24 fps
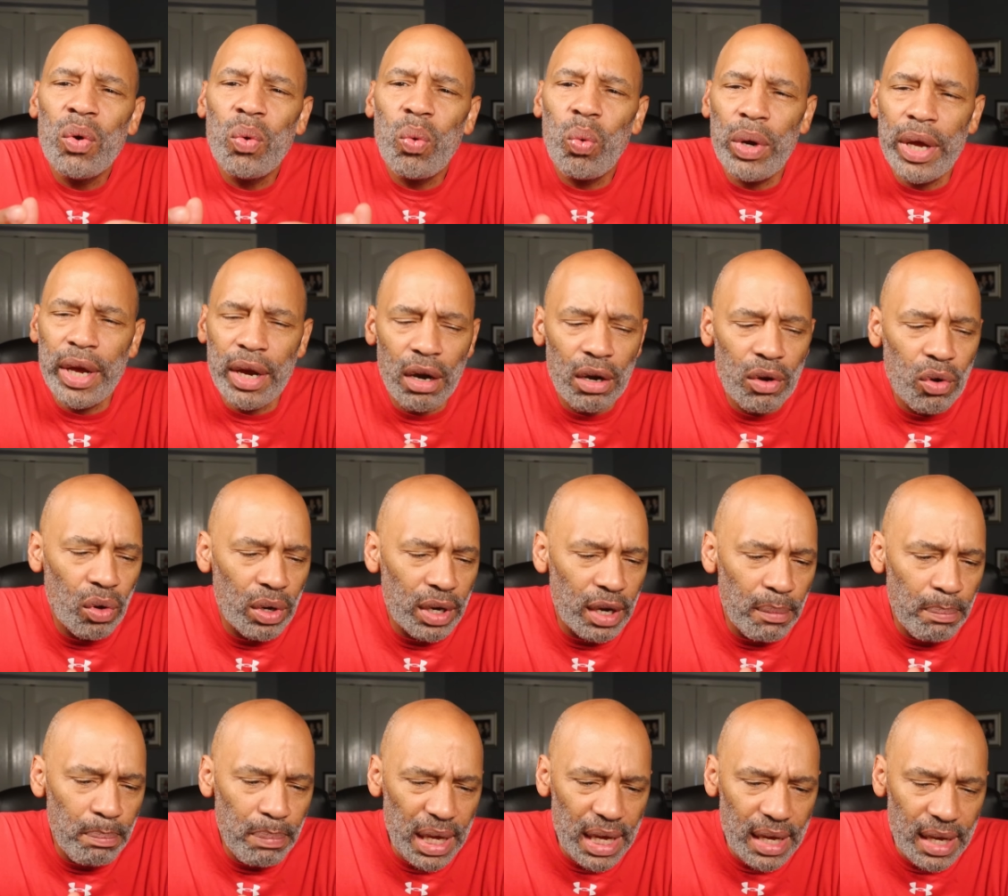we are going
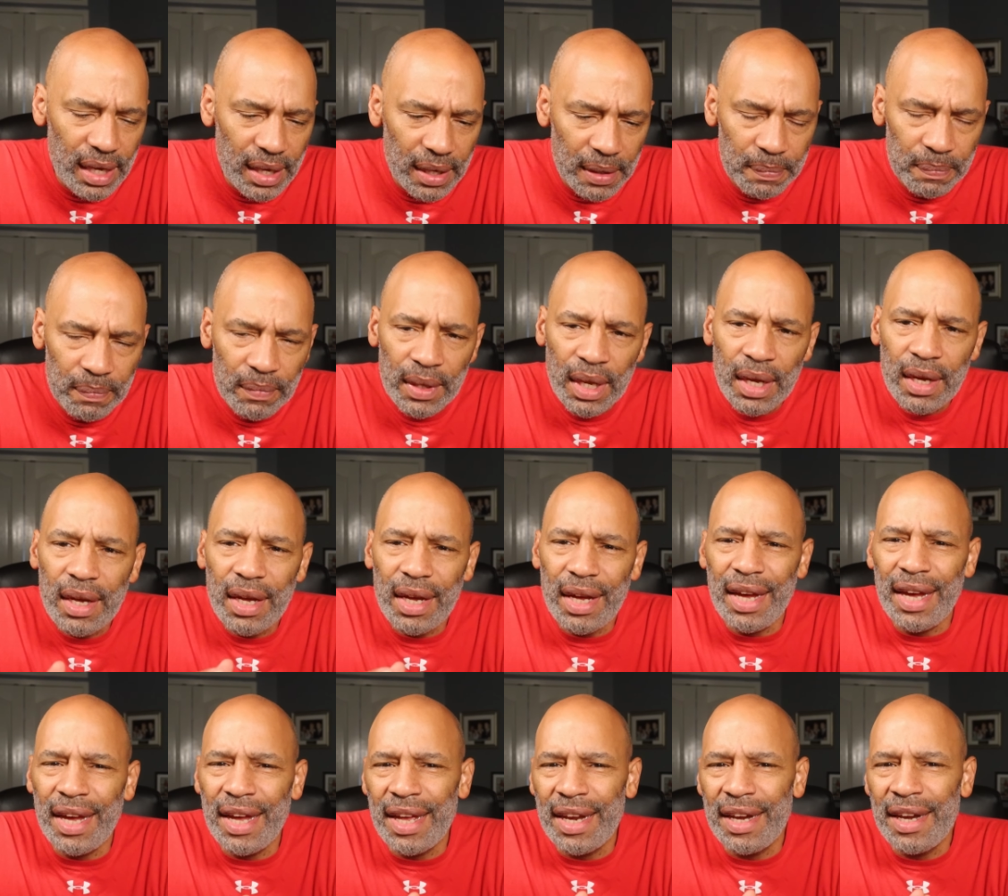to be
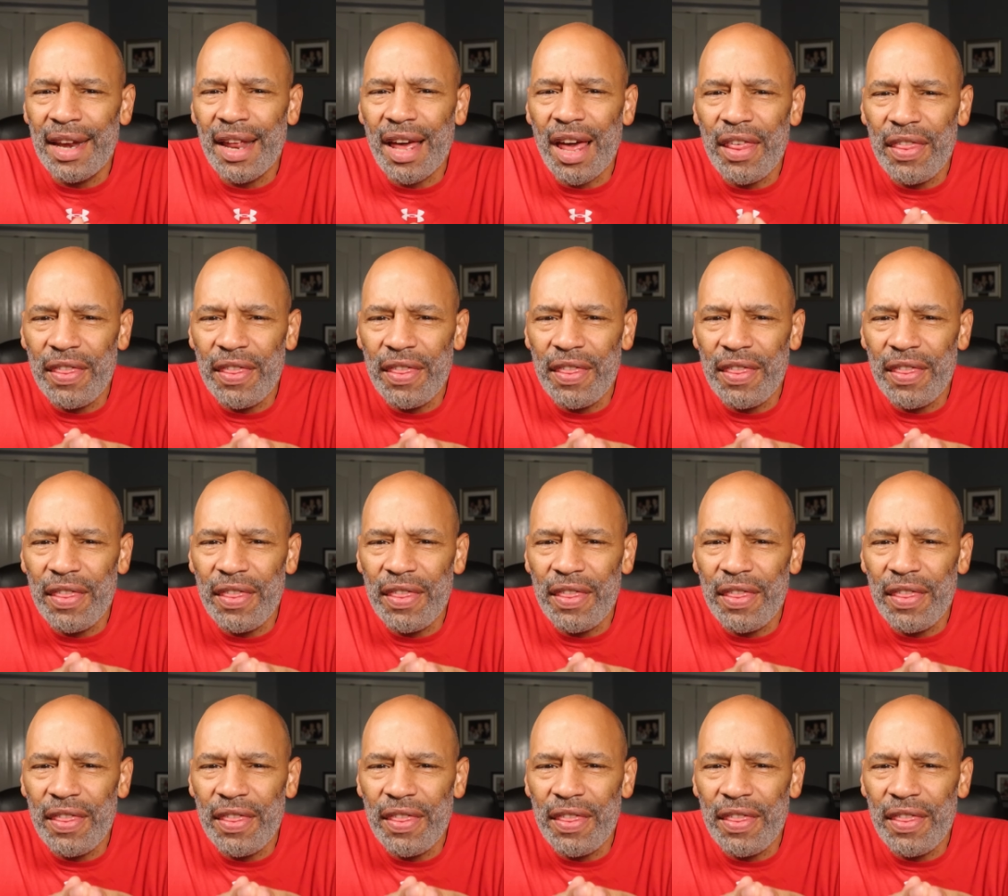in